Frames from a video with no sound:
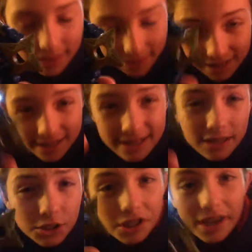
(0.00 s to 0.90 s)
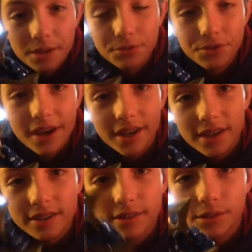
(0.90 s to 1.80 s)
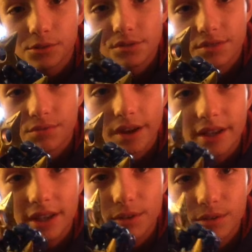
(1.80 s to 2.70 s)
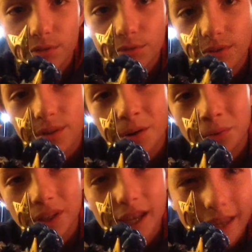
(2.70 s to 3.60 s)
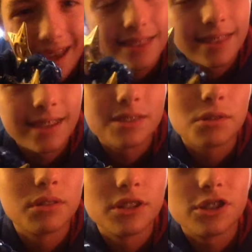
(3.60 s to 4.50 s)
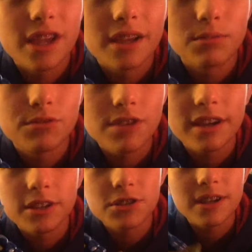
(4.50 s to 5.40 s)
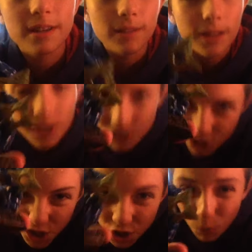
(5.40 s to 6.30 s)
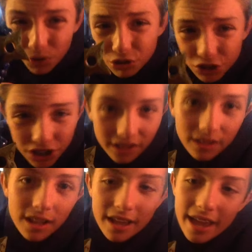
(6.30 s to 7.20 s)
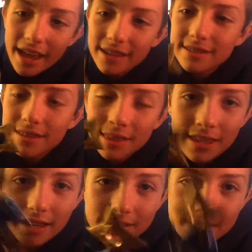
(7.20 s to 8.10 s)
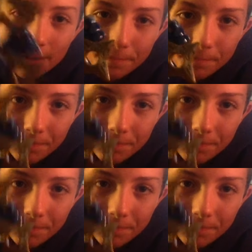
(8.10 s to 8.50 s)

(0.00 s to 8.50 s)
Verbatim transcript: this is a Shadow Dragon exclusive right here. You are only getting this on the Shadow Dragon channel. No other channel has this.